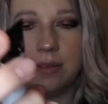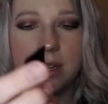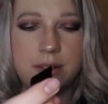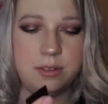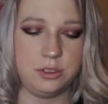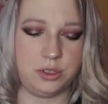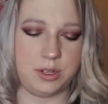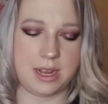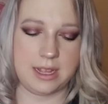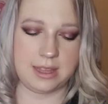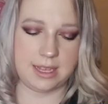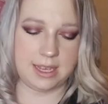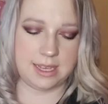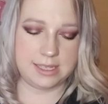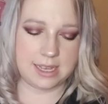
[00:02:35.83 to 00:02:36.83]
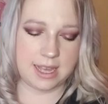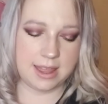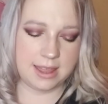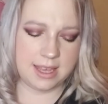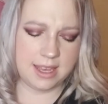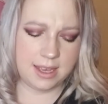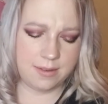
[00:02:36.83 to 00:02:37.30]
never tried these. I
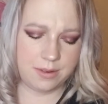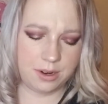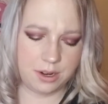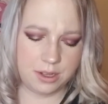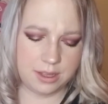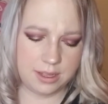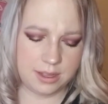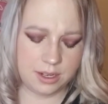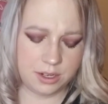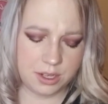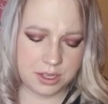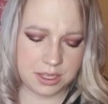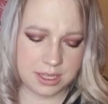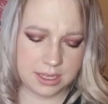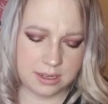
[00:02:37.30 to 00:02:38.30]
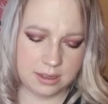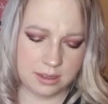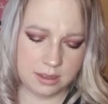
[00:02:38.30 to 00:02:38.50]
think I've heard that they're good.